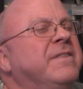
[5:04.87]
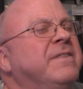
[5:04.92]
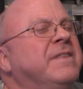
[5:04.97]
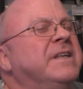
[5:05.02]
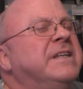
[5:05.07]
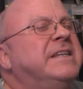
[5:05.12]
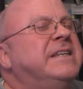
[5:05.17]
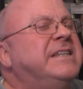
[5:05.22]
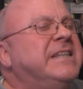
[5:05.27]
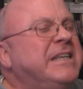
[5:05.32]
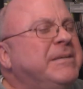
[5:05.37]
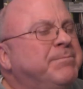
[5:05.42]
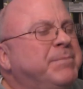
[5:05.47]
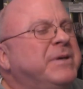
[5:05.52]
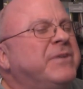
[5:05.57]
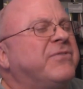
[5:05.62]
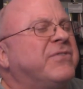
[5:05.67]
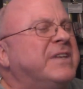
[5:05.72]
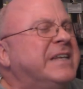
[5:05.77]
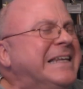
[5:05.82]
the
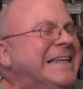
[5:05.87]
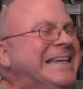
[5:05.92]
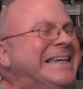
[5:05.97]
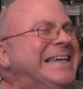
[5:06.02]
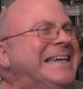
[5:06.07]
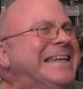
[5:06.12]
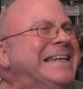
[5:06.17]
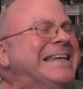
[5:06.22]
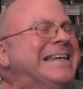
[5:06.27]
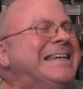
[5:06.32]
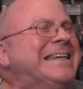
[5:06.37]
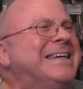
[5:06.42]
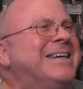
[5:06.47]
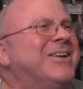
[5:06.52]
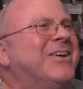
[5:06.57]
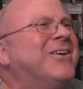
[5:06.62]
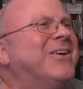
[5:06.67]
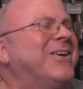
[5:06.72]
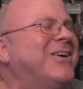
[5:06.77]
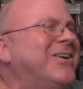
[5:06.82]
deepest need in
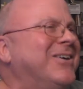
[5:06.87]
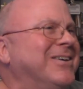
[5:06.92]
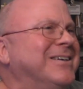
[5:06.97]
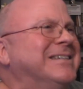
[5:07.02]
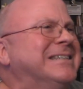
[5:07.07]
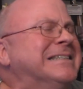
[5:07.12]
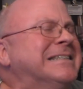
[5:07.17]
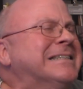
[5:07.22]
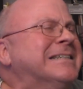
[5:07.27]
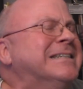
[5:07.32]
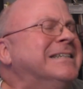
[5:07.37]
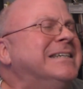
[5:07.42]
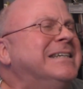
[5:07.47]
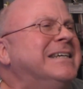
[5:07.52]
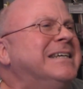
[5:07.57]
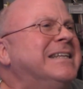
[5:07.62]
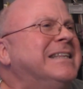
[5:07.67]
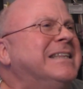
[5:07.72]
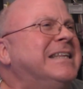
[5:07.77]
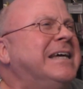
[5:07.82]
our heart,
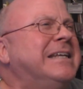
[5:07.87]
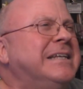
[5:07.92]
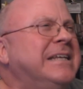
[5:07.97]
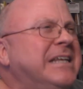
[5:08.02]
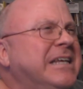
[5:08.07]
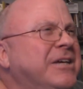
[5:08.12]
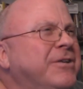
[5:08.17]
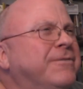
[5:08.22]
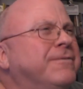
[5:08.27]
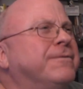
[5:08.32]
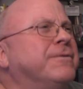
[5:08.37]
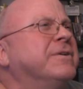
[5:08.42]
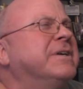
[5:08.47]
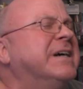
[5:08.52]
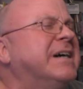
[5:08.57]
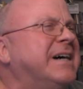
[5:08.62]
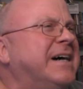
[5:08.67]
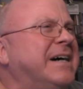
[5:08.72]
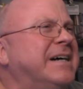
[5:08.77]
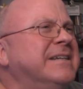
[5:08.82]
that need for
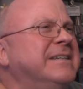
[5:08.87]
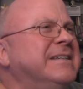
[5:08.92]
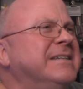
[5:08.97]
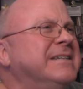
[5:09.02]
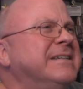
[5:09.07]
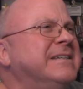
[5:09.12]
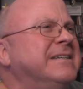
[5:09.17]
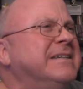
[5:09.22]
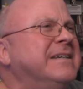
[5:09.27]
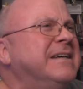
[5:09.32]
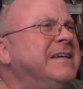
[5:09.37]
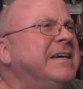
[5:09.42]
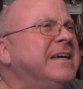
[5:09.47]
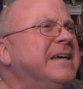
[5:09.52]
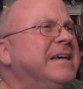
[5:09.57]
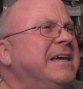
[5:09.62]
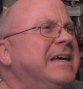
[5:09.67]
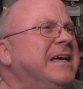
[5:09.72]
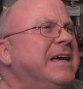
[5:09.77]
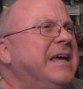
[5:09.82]
God.
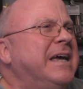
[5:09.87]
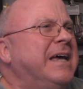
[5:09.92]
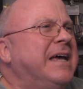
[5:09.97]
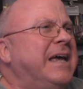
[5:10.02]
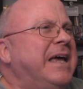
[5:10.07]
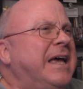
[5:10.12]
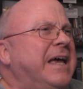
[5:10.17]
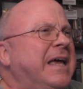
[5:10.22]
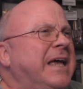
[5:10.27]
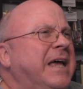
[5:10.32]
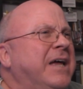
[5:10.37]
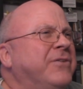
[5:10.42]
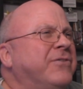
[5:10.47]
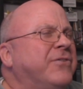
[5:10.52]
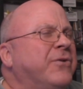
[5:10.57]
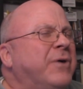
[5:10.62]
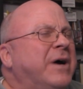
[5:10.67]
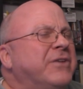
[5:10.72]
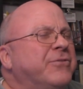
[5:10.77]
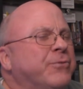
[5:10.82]
And
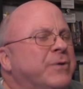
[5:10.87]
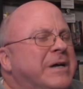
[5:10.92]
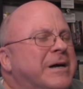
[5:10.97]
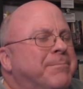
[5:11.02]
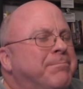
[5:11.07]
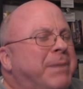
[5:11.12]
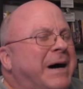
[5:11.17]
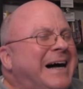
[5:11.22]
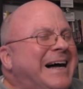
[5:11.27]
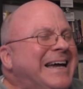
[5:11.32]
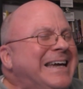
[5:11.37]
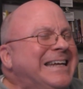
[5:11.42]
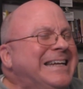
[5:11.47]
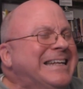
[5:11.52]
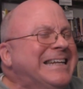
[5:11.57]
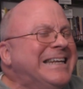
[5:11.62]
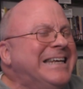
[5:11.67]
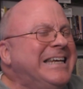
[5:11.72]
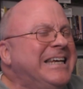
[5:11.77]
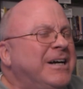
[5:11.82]
so as we abide
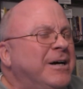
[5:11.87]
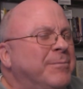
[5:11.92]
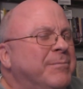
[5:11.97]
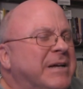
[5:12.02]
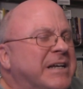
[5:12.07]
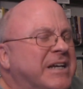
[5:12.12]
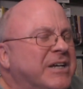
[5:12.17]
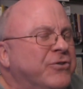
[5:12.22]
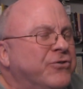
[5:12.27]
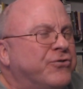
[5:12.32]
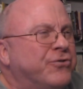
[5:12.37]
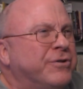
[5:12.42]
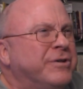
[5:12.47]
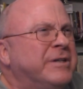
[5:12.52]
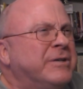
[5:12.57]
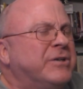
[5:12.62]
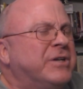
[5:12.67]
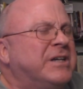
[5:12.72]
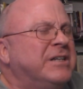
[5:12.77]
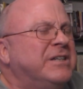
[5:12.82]
in Him and
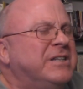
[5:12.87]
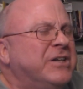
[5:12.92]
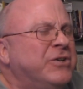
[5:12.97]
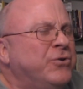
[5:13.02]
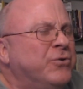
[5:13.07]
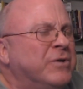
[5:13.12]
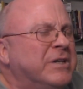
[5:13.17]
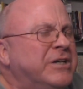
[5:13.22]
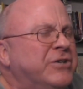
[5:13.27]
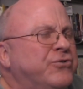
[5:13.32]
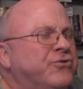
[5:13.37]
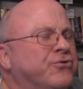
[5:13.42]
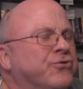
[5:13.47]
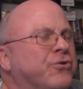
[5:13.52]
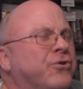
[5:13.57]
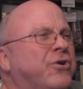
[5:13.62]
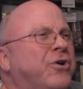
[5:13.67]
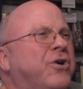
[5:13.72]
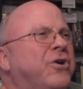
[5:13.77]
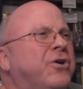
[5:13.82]
continually
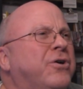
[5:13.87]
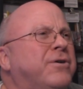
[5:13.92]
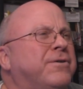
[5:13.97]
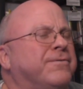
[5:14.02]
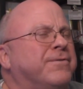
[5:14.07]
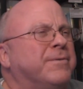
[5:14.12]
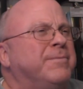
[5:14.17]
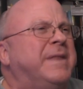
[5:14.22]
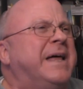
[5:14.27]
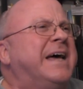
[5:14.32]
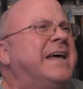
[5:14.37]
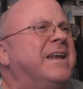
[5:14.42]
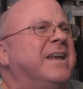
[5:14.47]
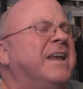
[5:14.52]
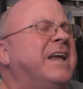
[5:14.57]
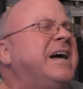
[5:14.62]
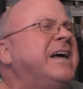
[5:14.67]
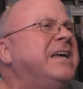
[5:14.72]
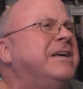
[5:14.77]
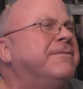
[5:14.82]
draw from that
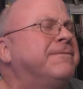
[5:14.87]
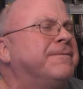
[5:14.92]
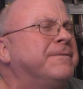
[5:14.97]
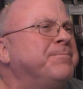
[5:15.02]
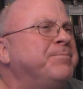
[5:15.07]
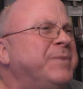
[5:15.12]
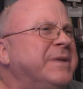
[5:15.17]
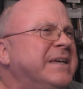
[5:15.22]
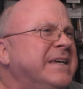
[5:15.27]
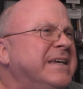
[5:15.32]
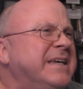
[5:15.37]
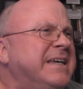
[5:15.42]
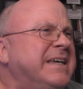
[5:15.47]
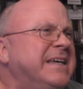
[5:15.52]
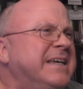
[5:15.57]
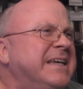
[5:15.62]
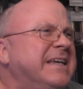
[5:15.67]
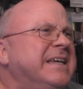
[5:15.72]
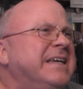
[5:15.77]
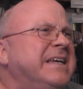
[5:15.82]
life,
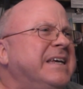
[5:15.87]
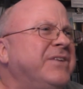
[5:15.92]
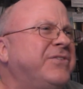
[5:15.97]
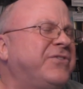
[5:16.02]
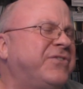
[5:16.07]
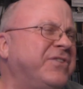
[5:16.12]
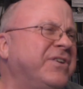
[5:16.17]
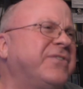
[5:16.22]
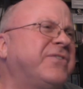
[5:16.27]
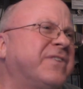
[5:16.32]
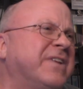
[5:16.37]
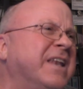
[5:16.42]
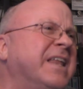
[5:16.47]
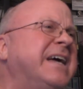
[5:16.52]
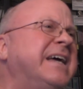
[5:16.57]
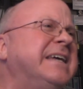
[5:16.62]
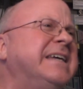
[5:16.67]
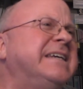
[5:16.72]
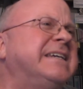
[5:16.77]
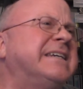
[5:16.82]
it's just
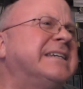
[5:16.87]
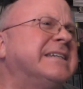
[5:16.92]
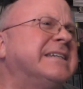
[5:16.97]
like